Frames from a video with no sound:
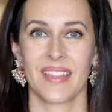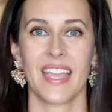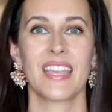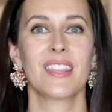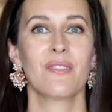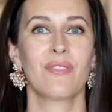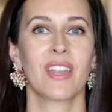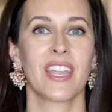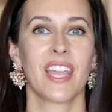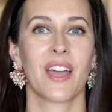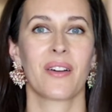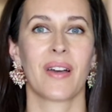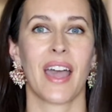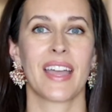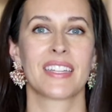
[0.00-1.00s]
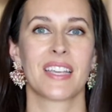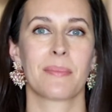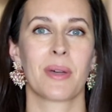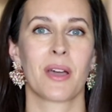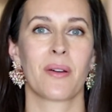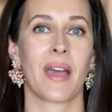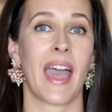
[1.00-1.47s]
In the video, I
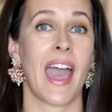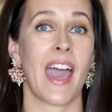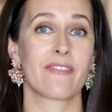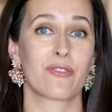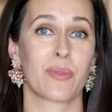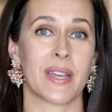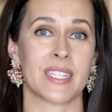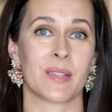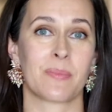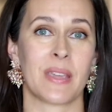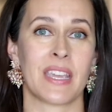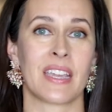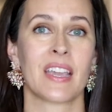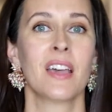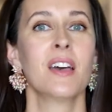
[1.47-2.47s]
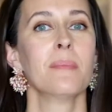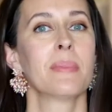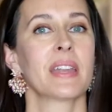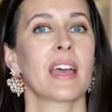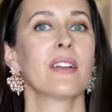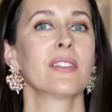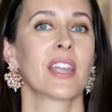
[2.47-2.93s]
demo half a recipe,
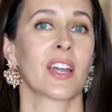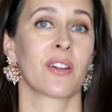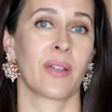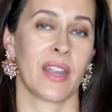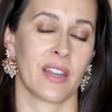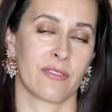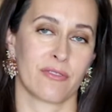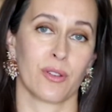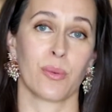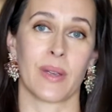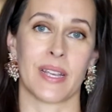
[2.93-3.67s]
but I'll narrate a full